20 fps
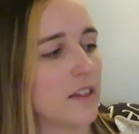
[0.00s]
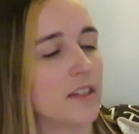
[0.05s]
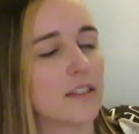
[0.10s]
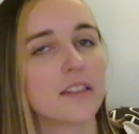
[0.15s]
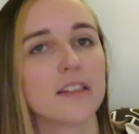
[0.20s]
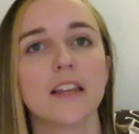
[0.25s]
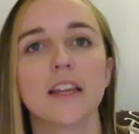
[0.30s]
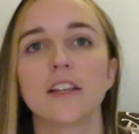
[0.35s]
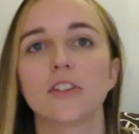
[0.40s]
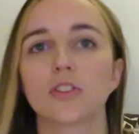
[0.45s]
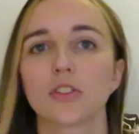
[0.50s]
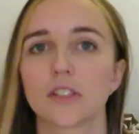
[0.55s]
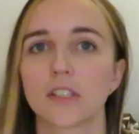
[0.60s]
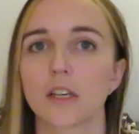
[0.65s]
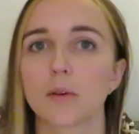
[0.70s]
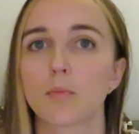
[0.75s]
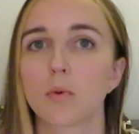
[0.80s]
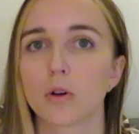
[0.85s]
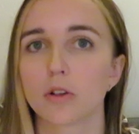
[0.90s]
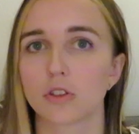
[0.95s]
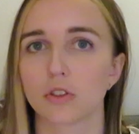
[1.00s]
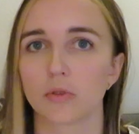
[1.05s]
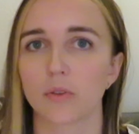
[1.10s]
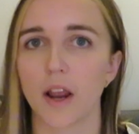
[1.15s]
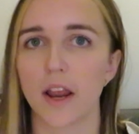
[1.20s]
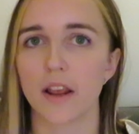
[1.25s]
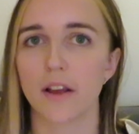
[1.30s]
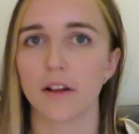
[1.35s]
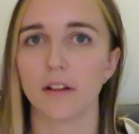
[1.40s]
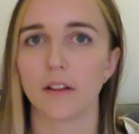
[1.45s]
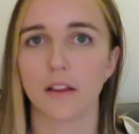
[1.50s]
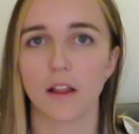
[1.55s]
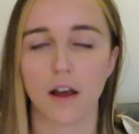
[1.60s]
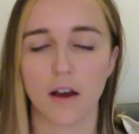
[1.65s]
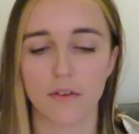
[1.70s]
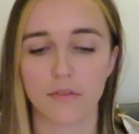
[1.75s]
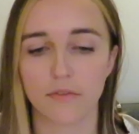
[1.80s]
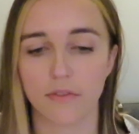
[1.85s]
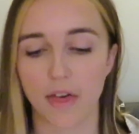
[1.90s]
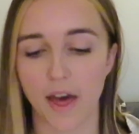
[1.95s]
it's an interesting portrayal
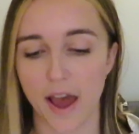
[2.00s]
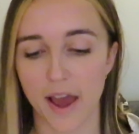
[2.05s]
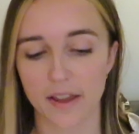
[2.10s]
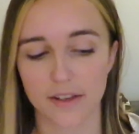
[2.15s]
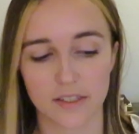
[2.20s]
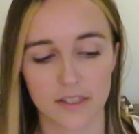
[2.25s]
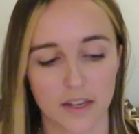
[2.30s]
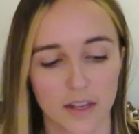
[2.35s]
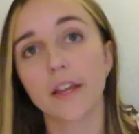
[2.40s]
of that.